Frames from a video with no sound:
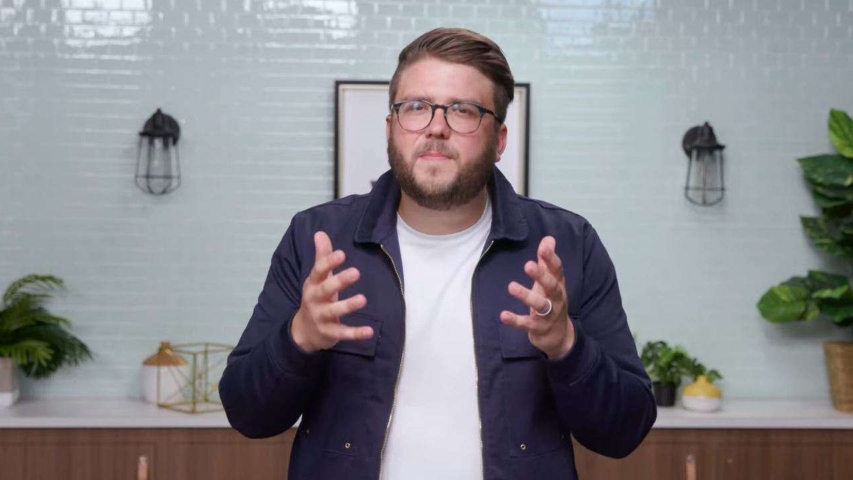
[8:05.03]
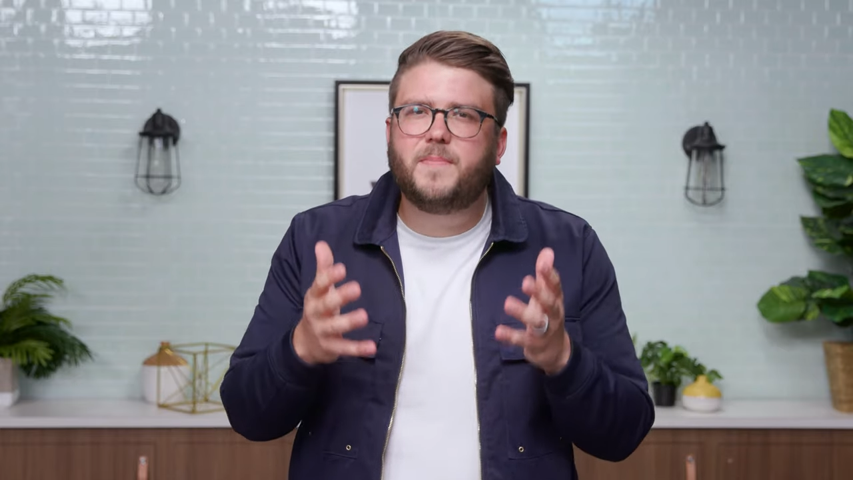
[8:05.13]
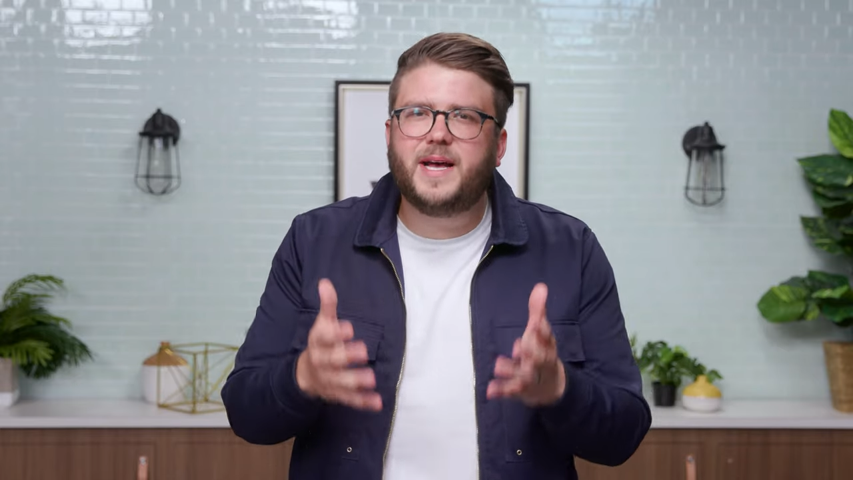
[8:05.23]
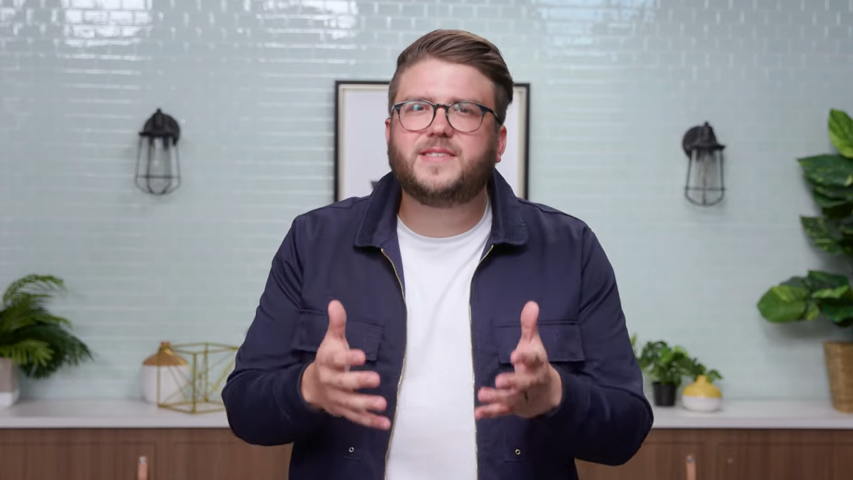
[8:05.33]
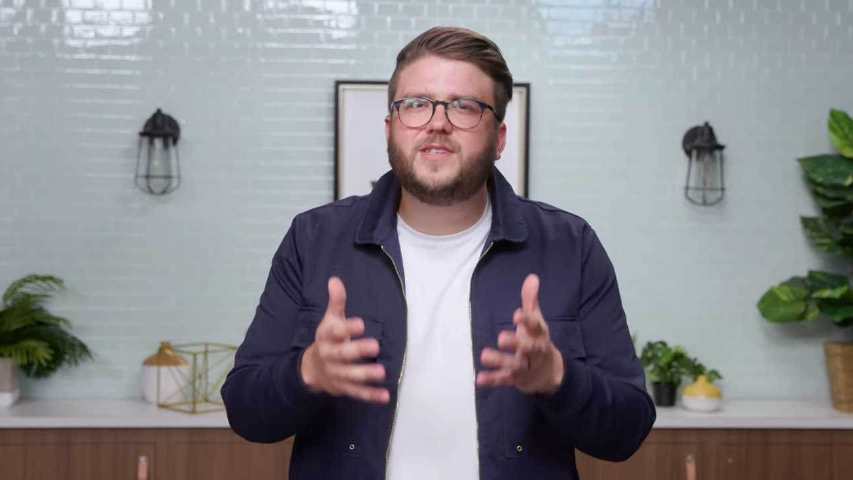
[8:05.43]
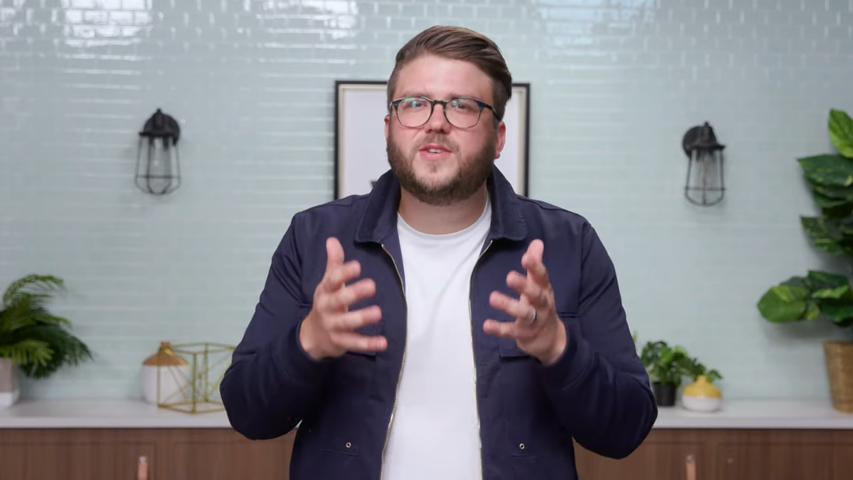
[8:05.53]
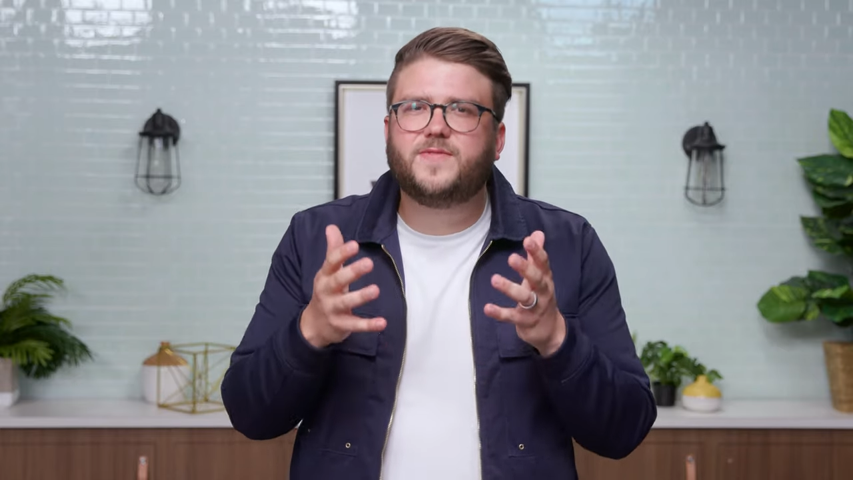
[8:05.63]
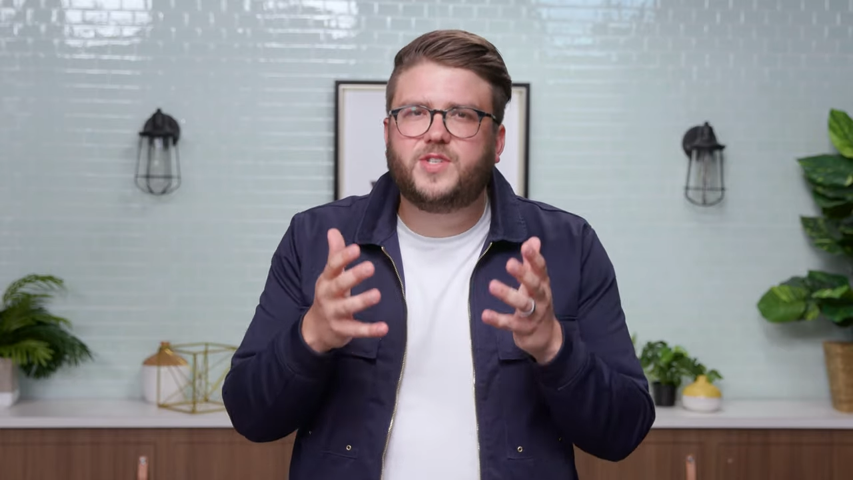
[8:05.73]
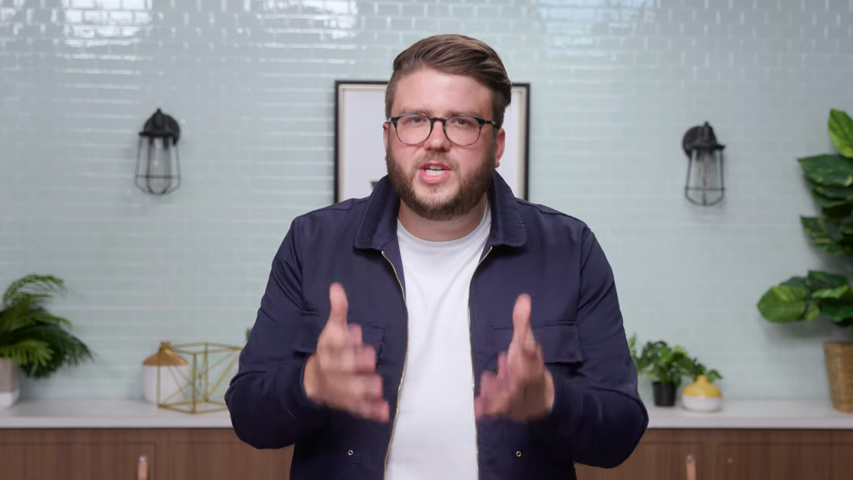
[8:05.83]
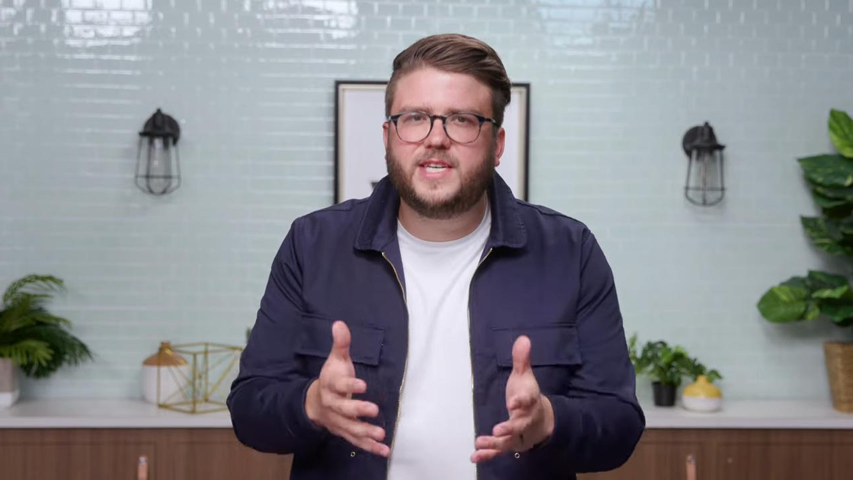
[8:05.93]
message
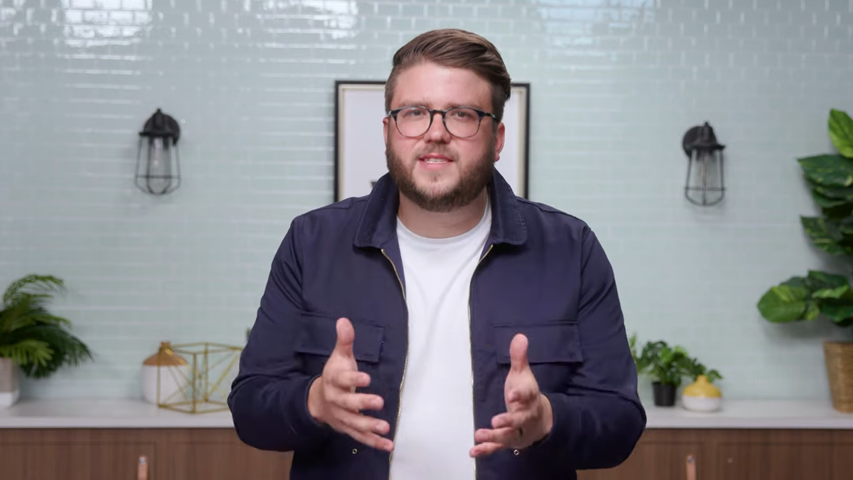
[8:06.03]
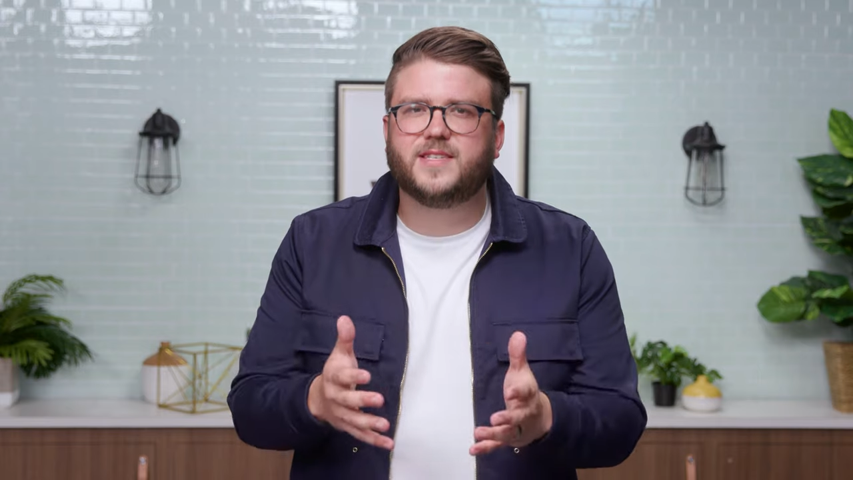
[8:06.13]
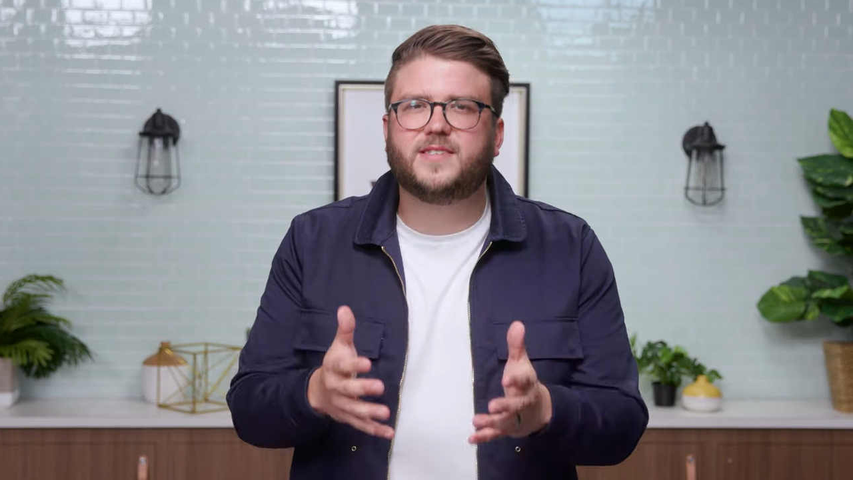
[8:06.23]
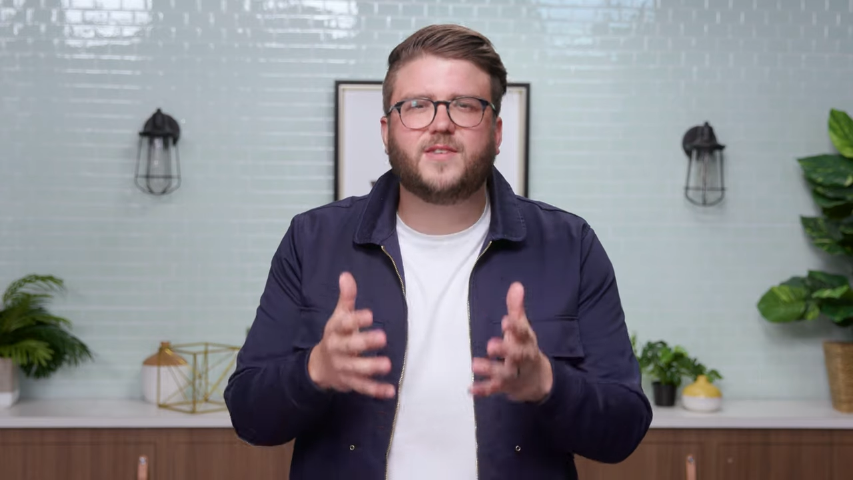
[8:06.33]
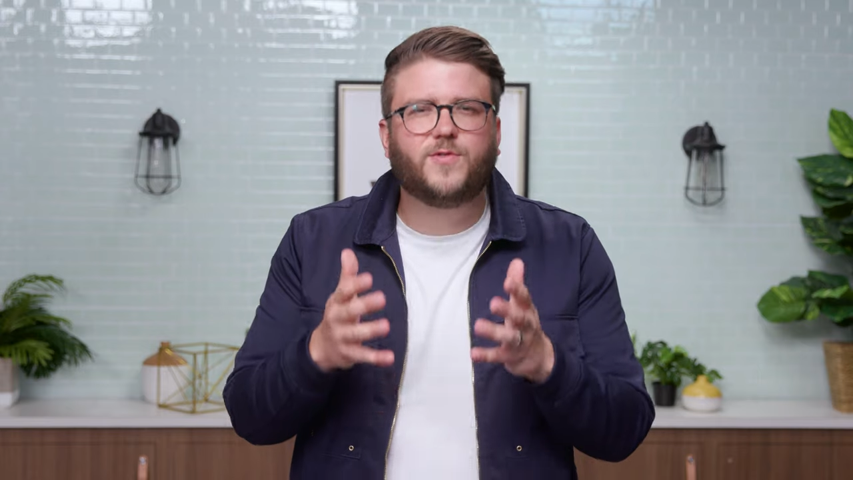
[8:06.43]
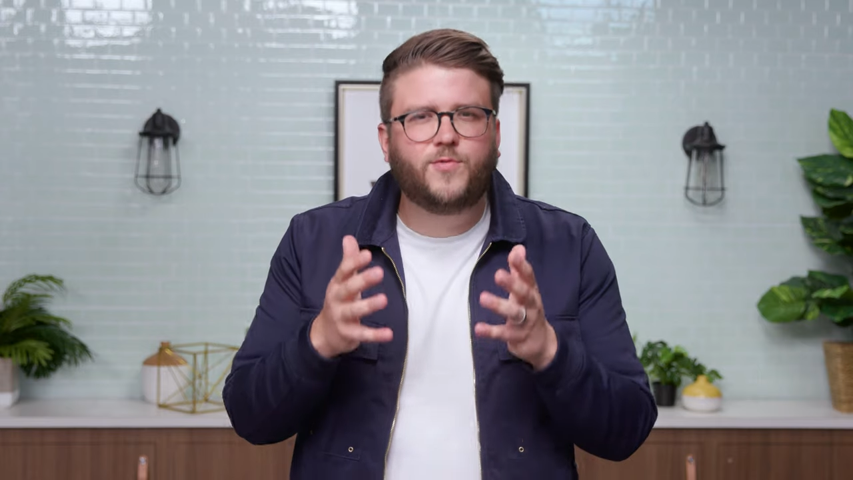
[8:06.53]
of Jesus